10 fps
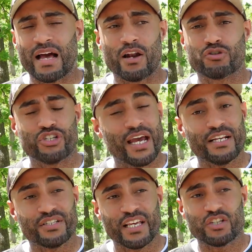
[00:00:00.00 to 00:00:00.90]
I don't
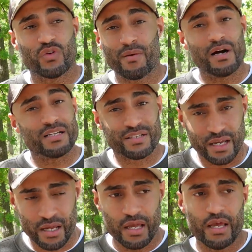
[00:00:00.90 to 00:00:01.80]
change things when I'm hunting.
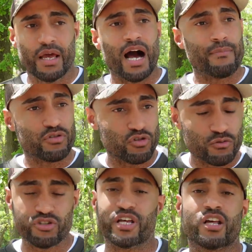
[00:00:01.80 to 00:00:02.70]
I'm
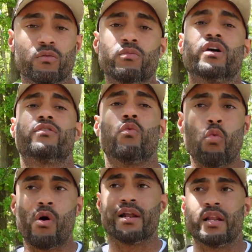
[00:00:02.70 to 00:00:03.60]
sticking with
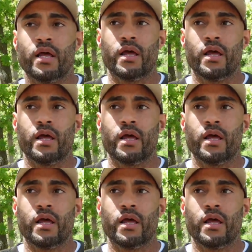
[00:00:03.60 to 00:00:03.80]
what